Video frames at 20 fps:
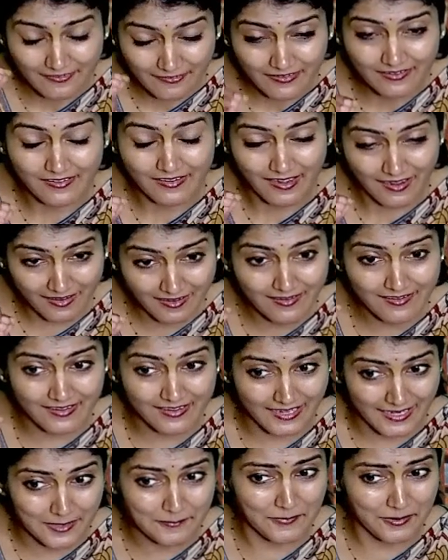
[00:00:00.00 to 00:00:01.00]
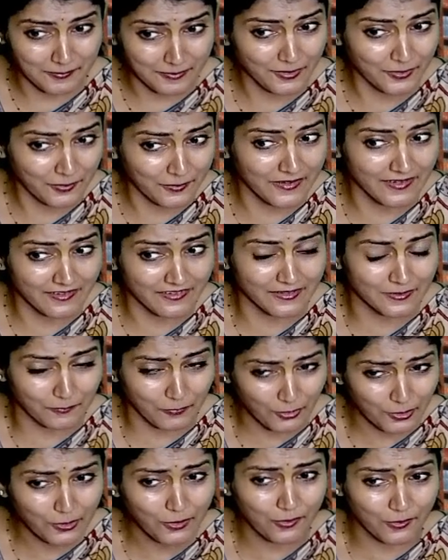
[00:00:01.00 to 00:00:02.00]
I'm able to hear,
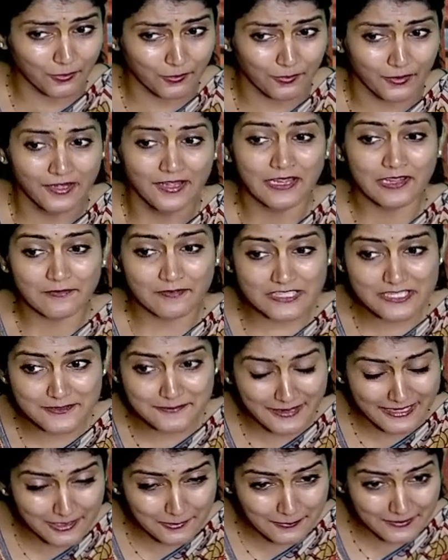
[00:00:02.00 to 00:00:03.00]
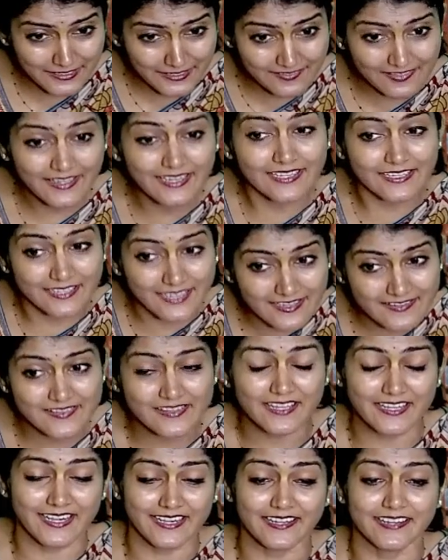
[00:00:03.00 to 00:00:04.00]
bolo, which might bring the
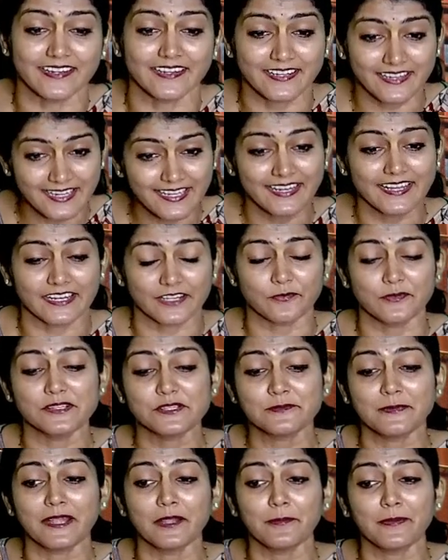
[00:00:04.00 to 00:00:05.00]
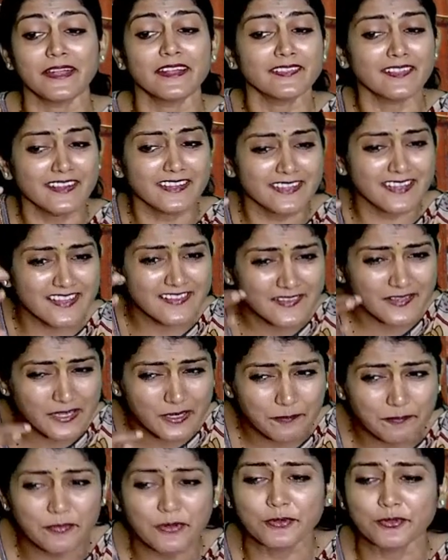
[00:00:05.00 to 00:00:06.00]
discredit, correct, which might bring the
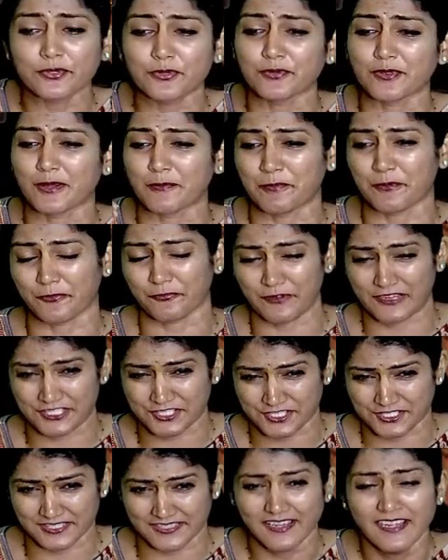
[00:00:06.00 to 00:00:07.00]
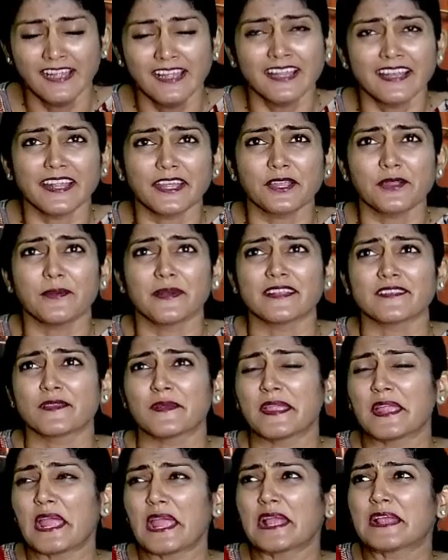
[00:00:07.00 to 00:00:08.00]
disrepute to the profession. Like you are saying
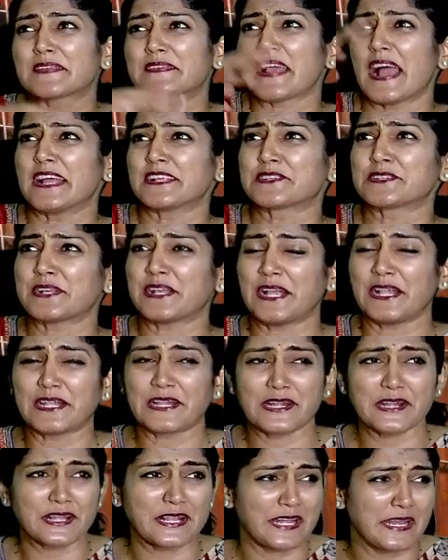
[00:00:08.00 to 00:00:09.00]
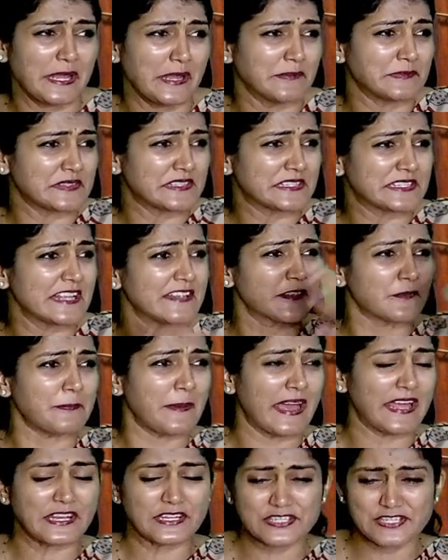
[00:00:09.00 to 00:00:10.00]
exaggerated claims,
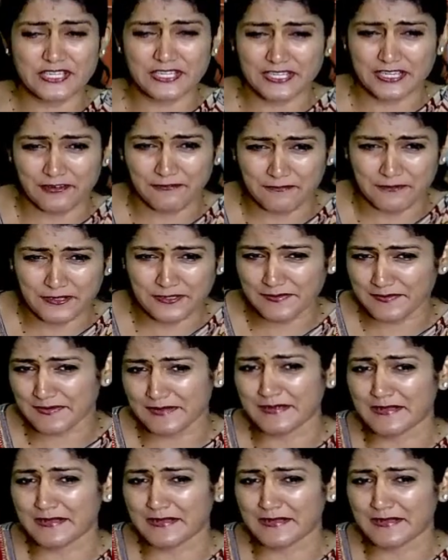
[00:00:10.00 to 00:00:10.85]
disparaging references,